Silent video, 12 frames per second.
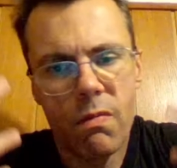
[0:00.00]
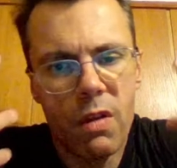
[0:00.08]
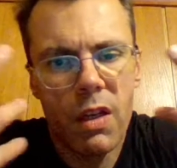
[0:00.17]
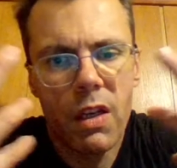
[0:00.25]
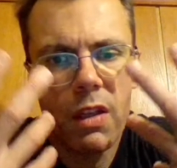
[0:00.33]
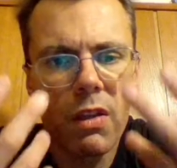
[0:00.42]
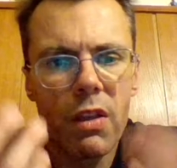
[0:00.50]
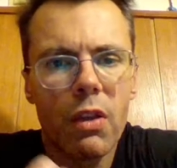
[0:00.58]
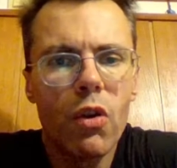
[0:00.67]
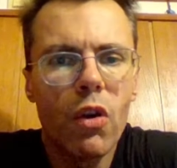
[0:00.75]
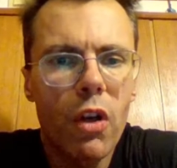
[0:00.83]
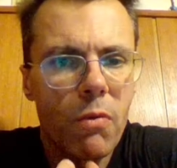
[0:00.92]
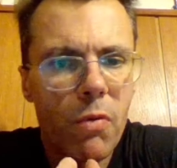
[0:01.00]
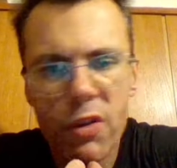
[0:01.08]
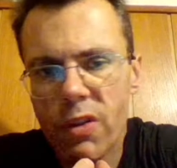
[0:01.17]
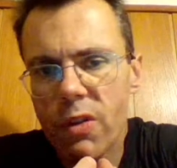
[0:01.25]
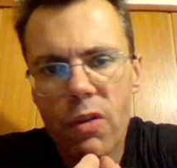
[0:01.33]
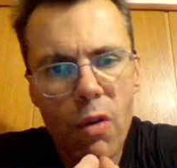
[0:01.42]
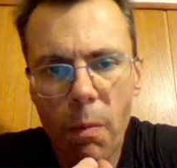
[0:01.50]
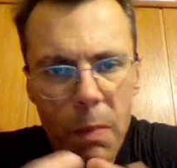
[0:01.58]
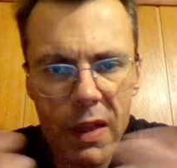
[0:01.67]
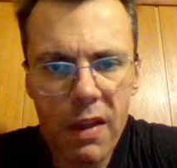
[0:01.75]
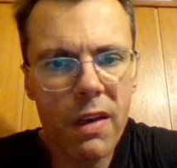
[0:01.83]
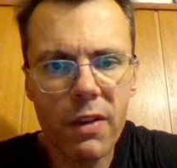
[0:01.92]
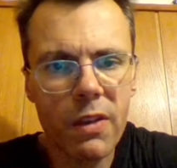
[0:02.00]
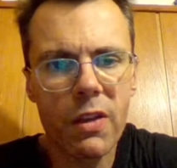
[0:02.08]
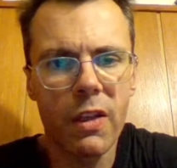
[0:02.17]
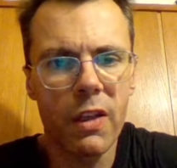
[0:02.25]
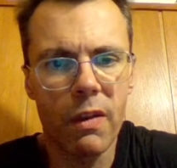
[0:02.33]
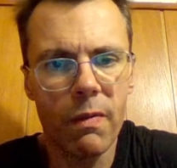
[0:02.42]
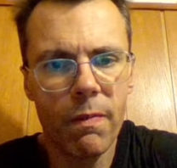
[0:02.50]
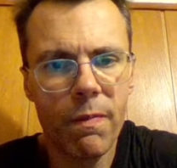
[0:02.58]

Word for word: that the dog was completely insane.